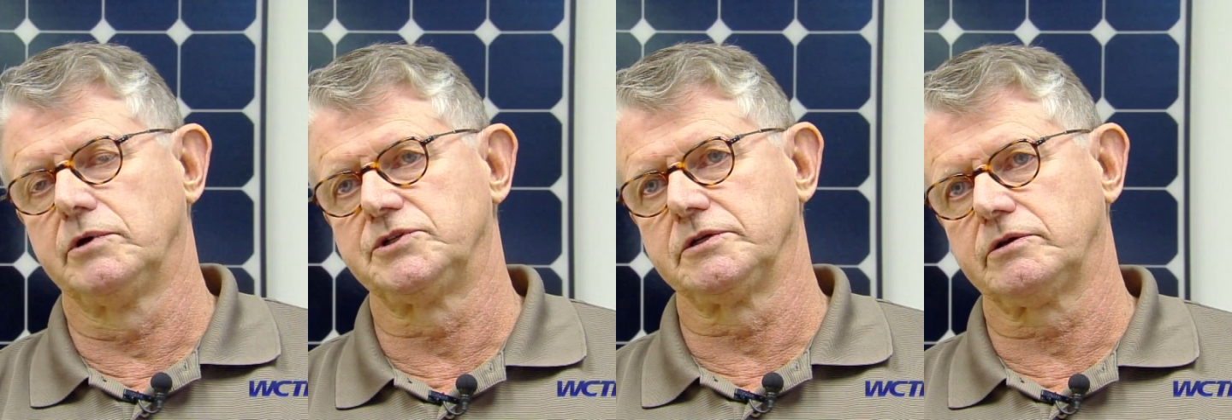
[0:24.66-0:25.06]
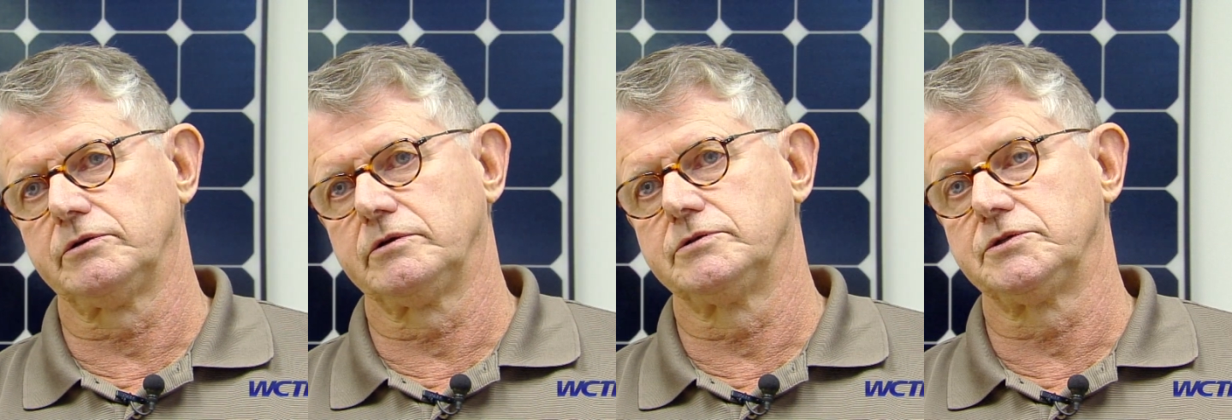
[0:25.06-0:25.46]
which
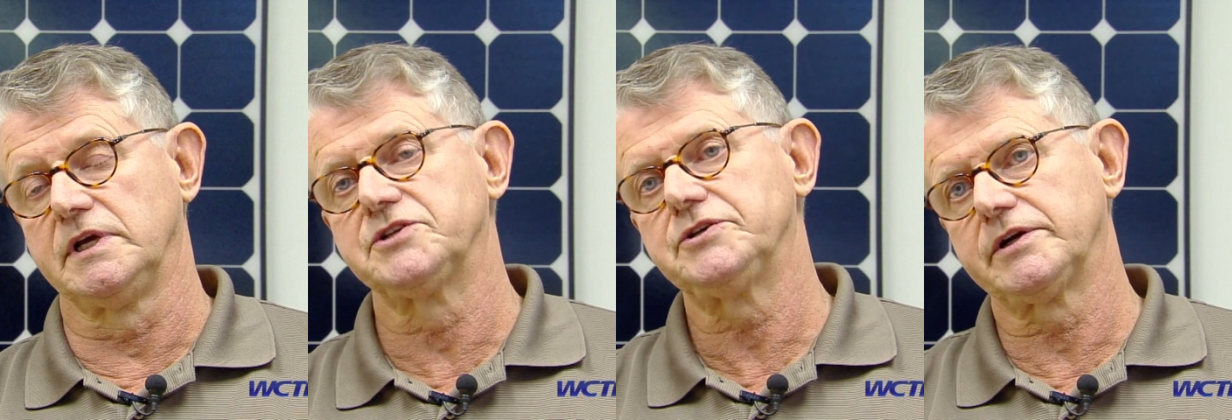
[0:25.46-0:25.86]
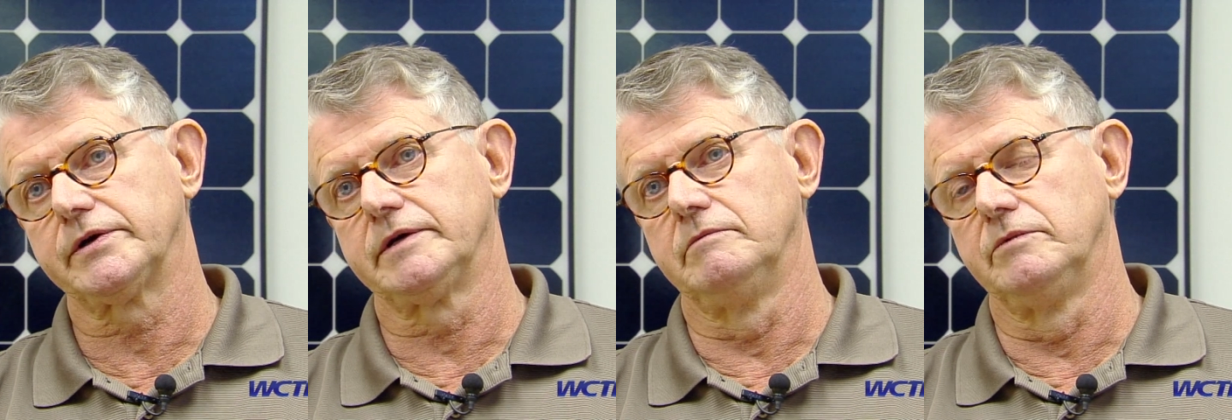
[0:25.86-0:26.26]
includes
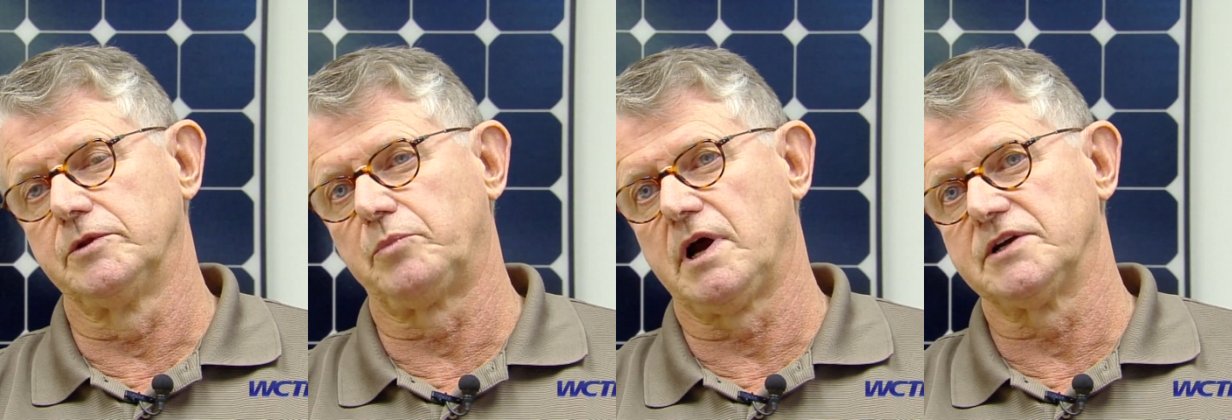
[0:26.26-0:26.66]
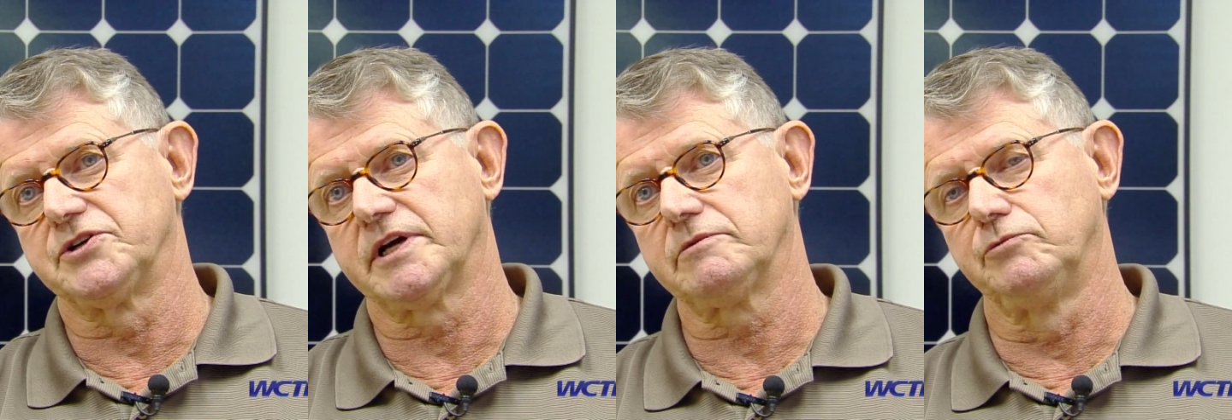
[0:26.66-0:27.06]
engineering the
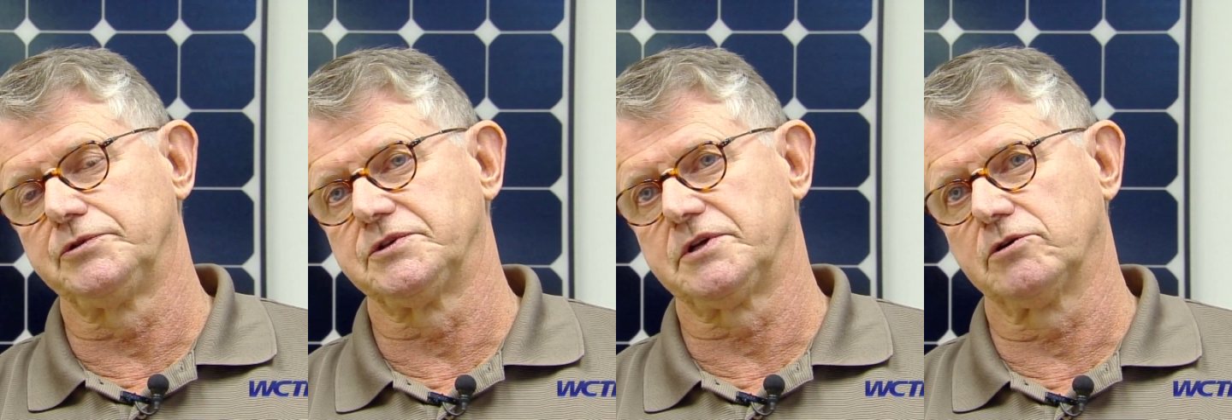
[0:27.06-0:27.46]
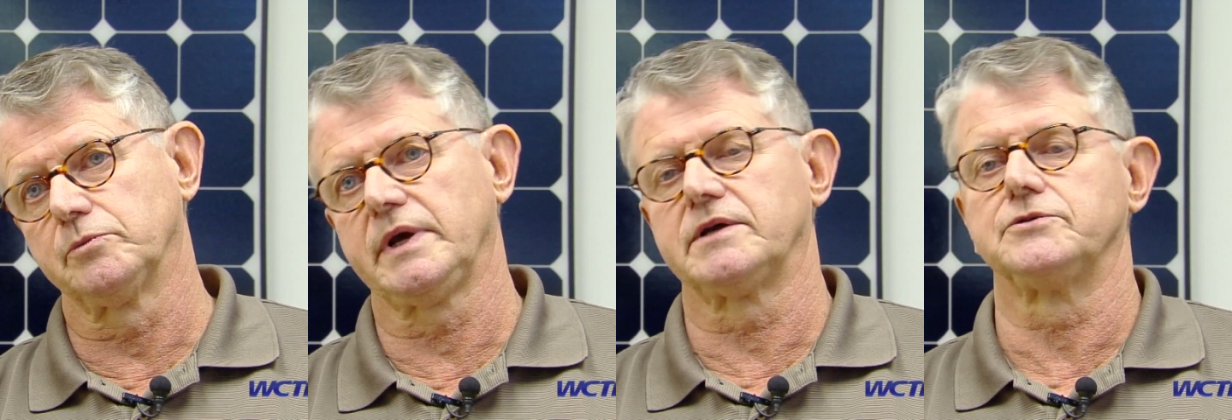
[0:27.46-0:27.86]
project with the
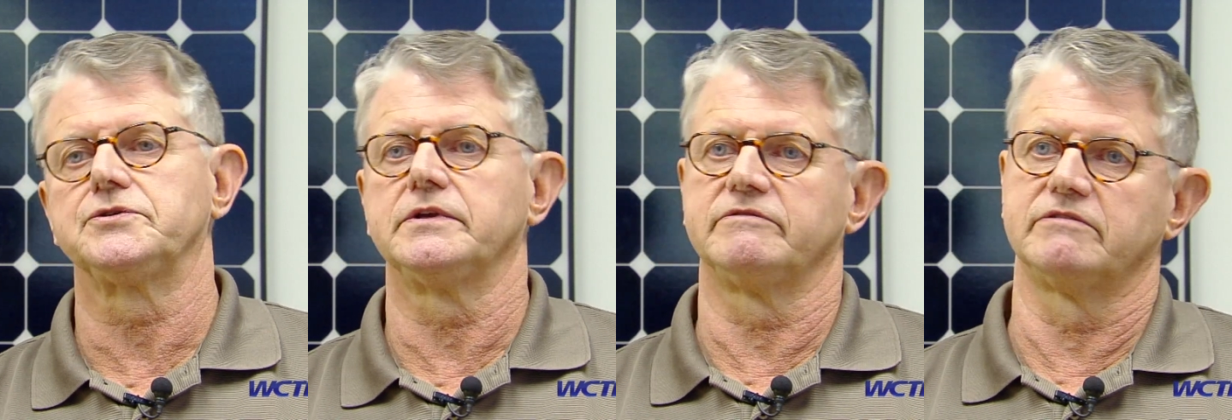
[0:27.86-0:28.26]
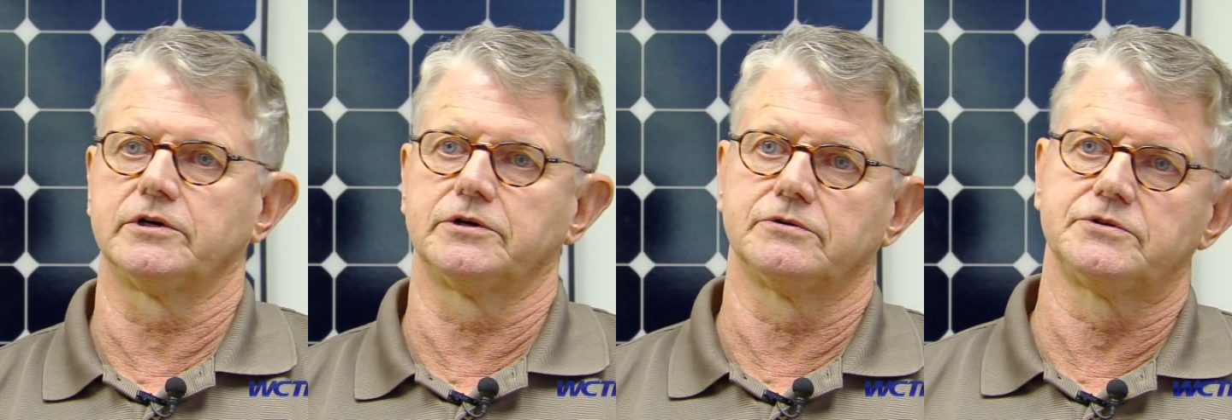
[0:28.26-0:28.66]
solar panels and
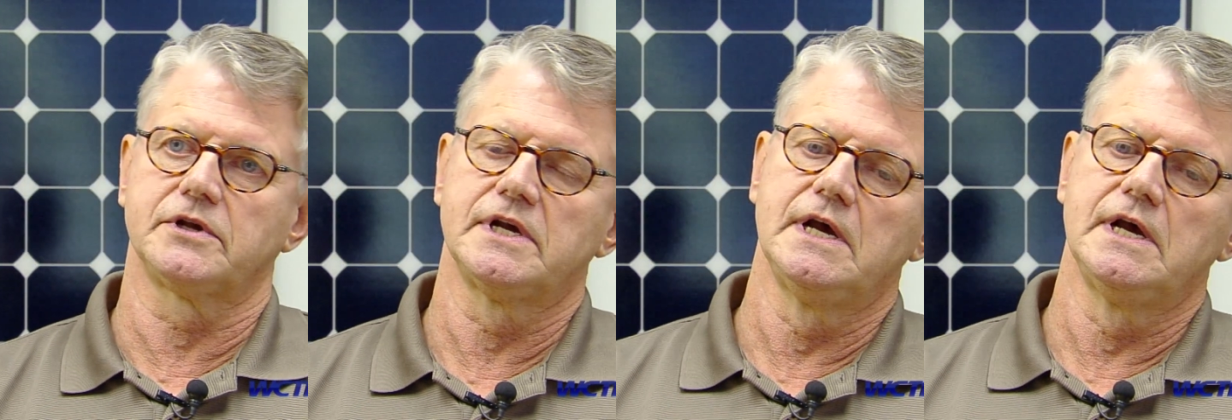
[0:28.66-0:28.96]
inverters,